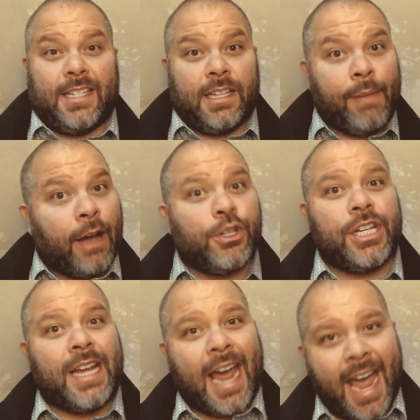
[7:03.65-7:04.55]
somehow
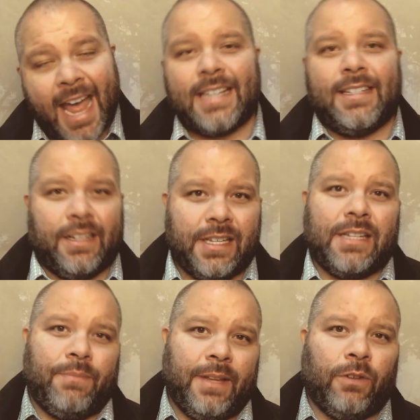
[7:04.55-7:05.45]
she had done
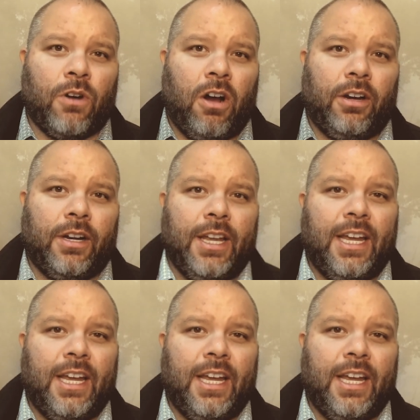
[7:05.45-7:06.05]
something wrong